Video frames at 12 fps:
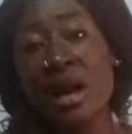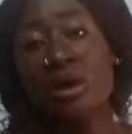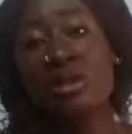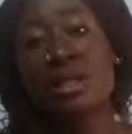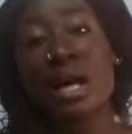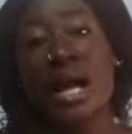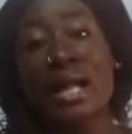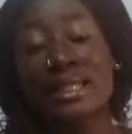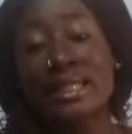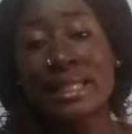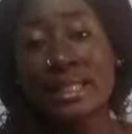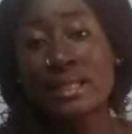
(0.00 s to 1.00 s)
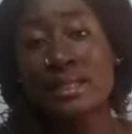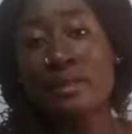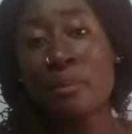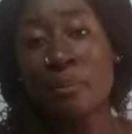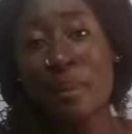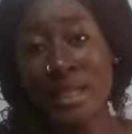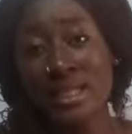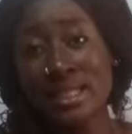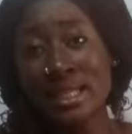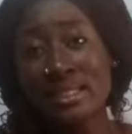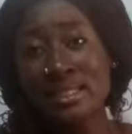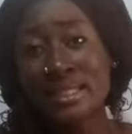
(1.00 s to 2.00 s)
out this
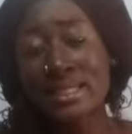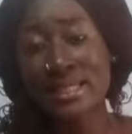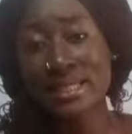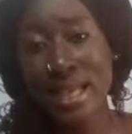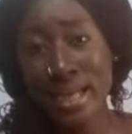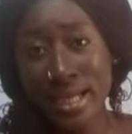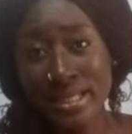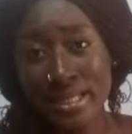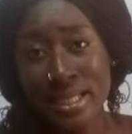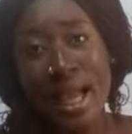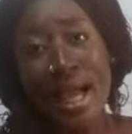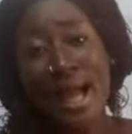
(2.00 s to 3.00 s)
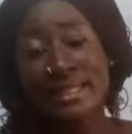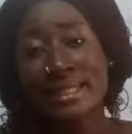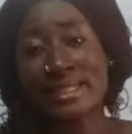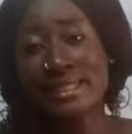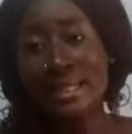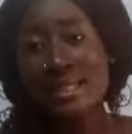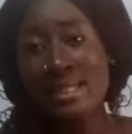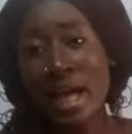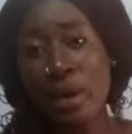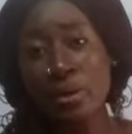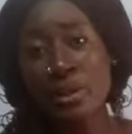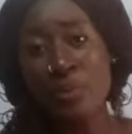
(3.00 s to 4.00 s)
pattern set at a
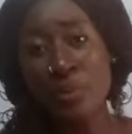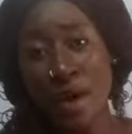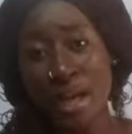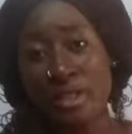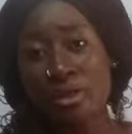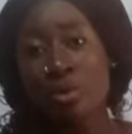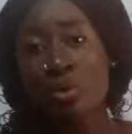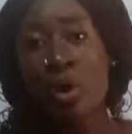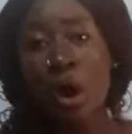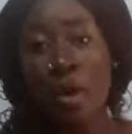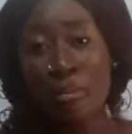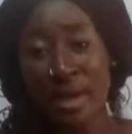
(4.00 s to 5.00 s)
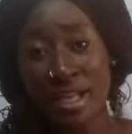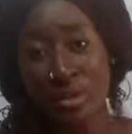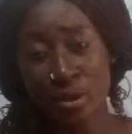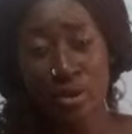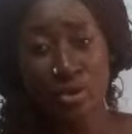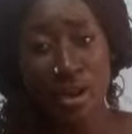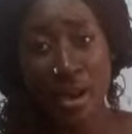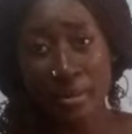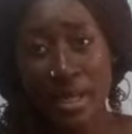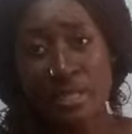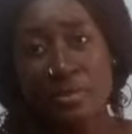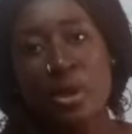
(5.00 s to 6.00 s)
discount price to all my
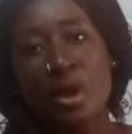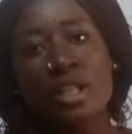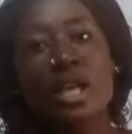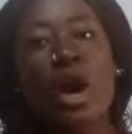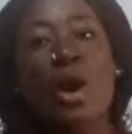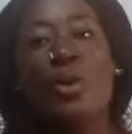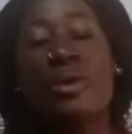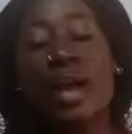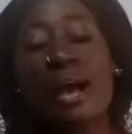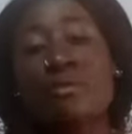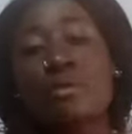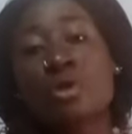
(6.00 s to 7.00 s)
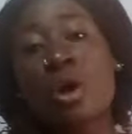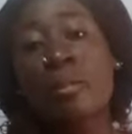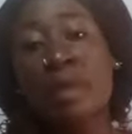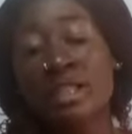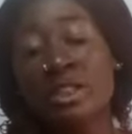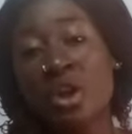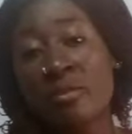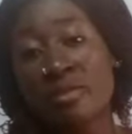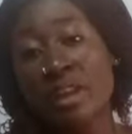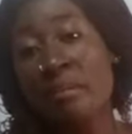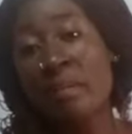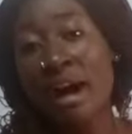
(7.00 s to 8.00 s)
subscribers, because we have so many of
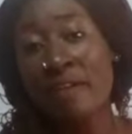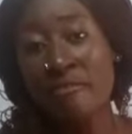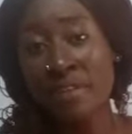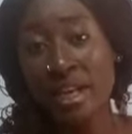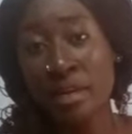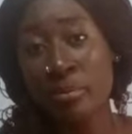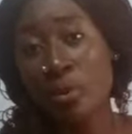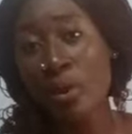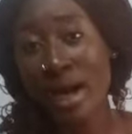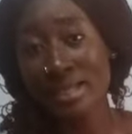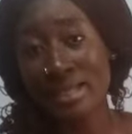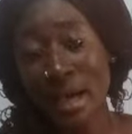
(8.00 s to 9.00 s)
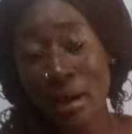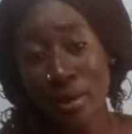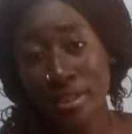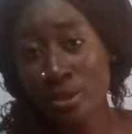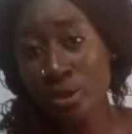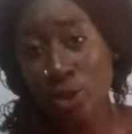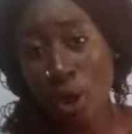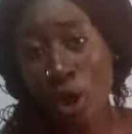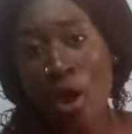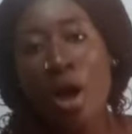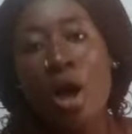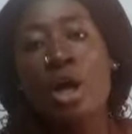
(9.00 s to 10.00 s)
them available at our
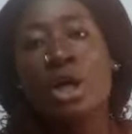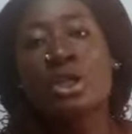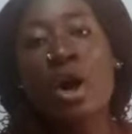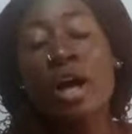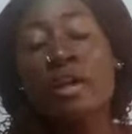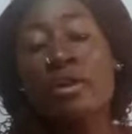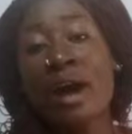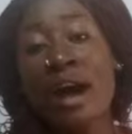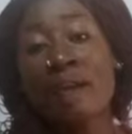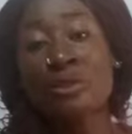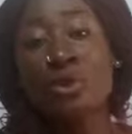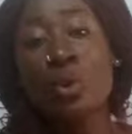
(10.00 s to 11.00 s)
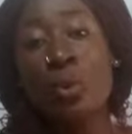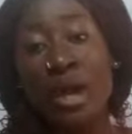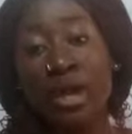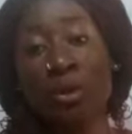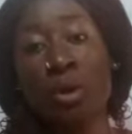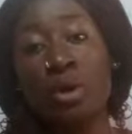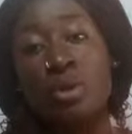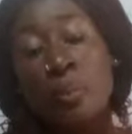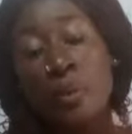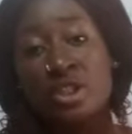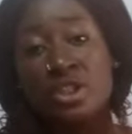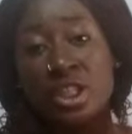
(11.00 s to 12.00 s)
store. So all you have to do when you want to
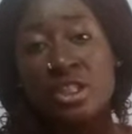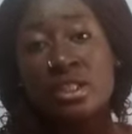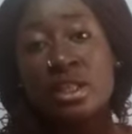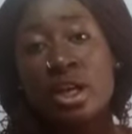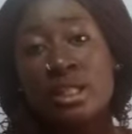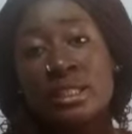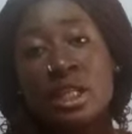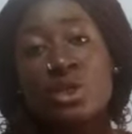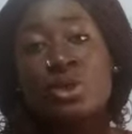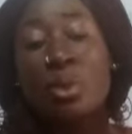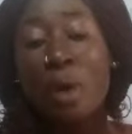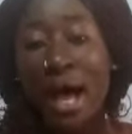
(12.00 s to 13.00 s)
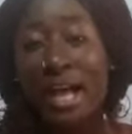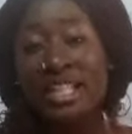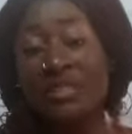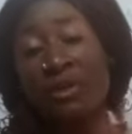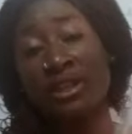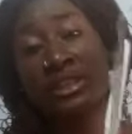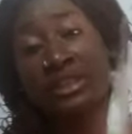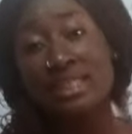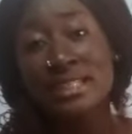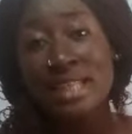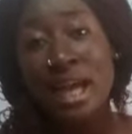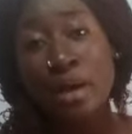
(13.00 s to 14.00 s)
purchase yours is to ask for the
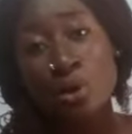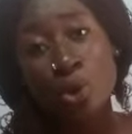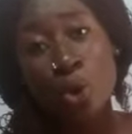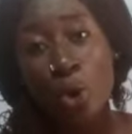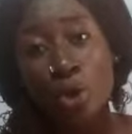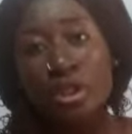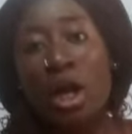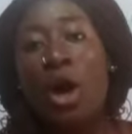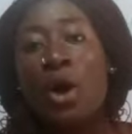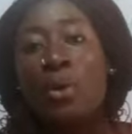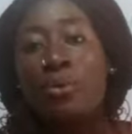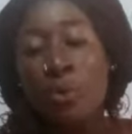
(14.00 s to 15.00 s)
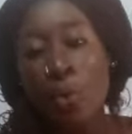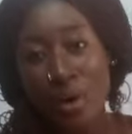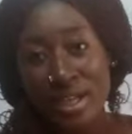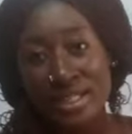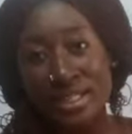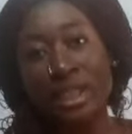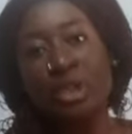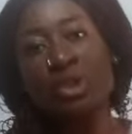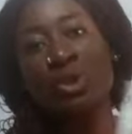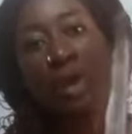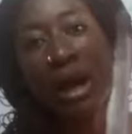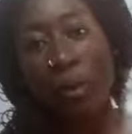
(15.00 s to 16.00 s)
discount code,
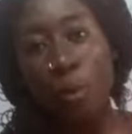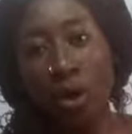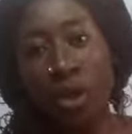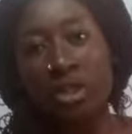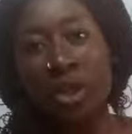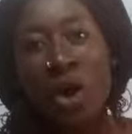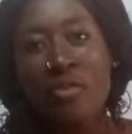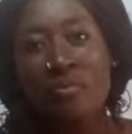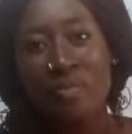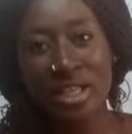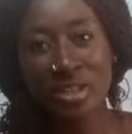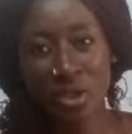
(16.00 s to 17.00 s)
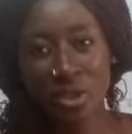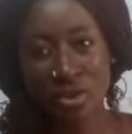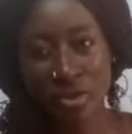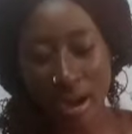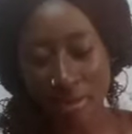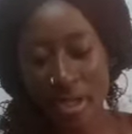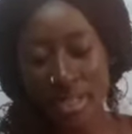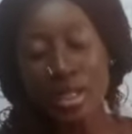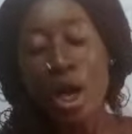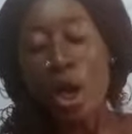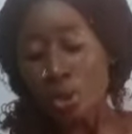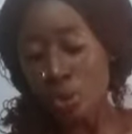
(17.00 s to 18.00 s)
requesting you are one of my subscribers.
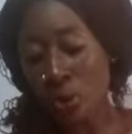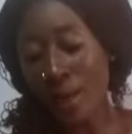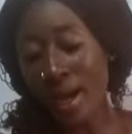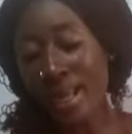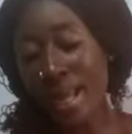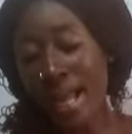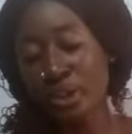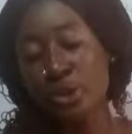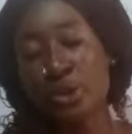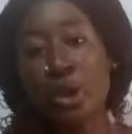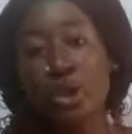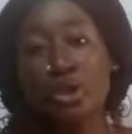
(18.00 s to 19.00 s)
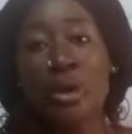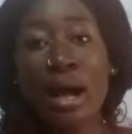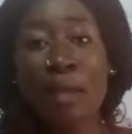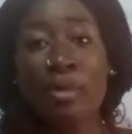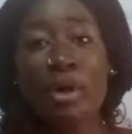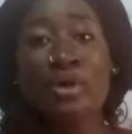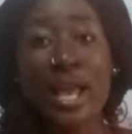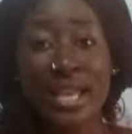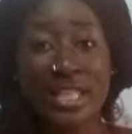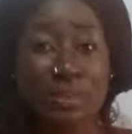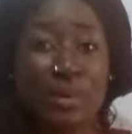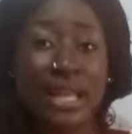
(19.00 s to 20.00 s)
So while I show you, I'm going to
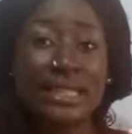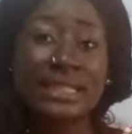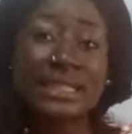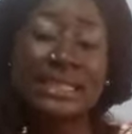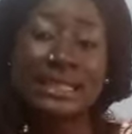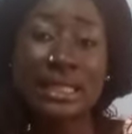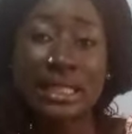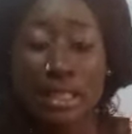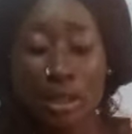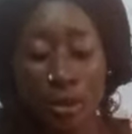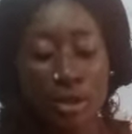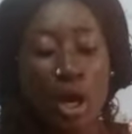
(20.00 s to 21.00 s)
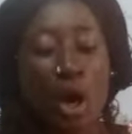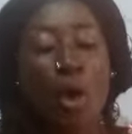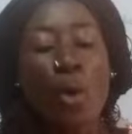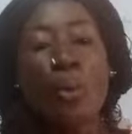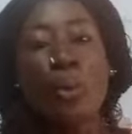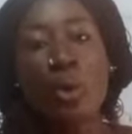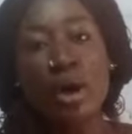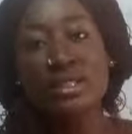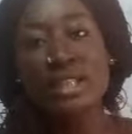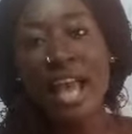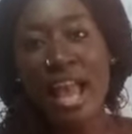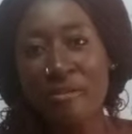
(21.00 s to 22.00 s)
explain in details what
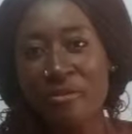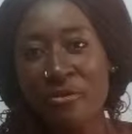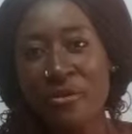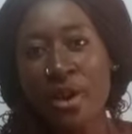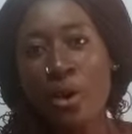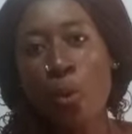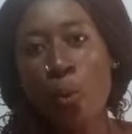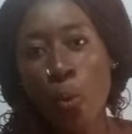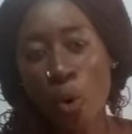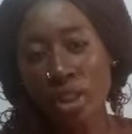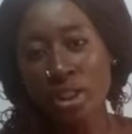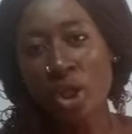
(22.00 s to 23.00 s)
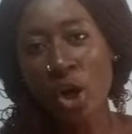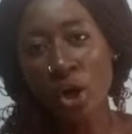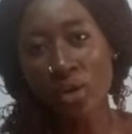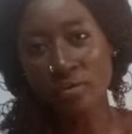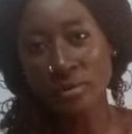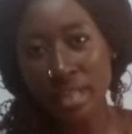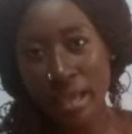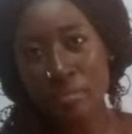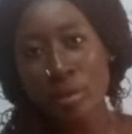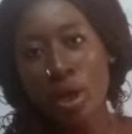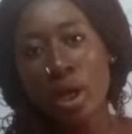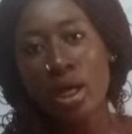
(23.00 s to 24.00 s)
every one of them
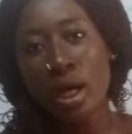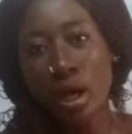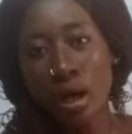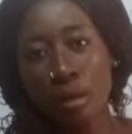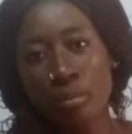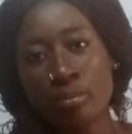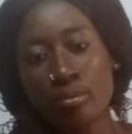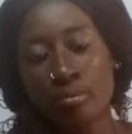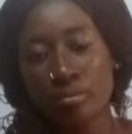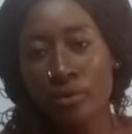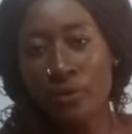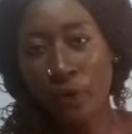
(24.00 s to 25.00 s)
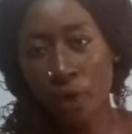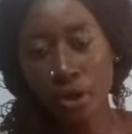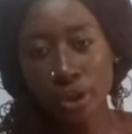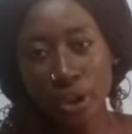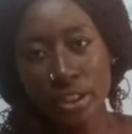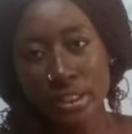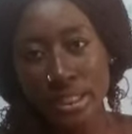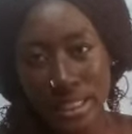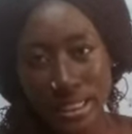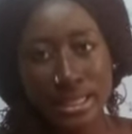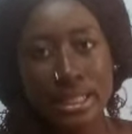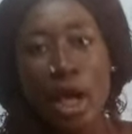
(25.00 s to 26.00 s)
function
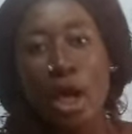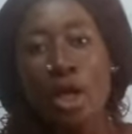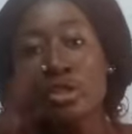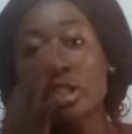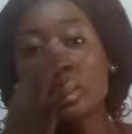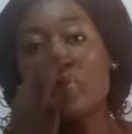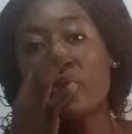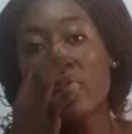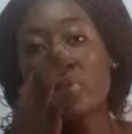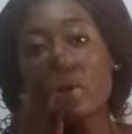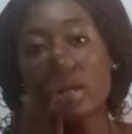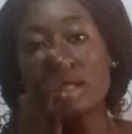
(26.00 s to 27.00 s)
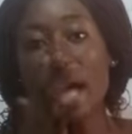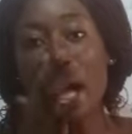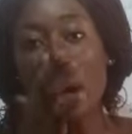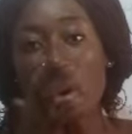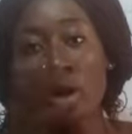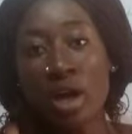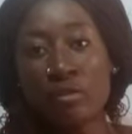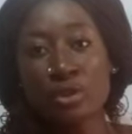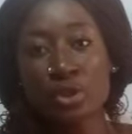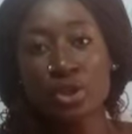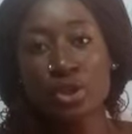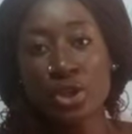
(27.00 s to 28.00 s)
is. So the first one I would love
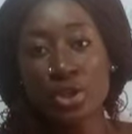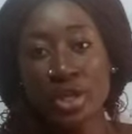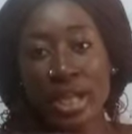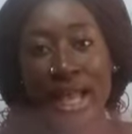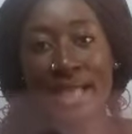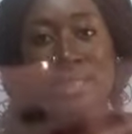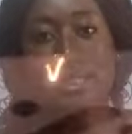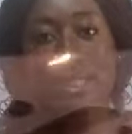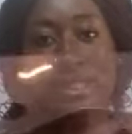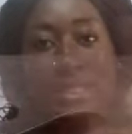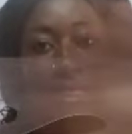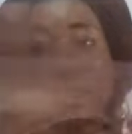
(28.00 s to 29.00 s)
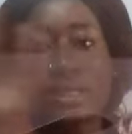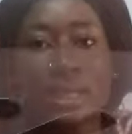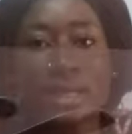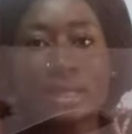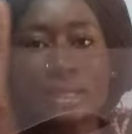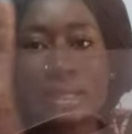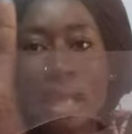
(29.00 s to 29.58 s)
to show you guys is this.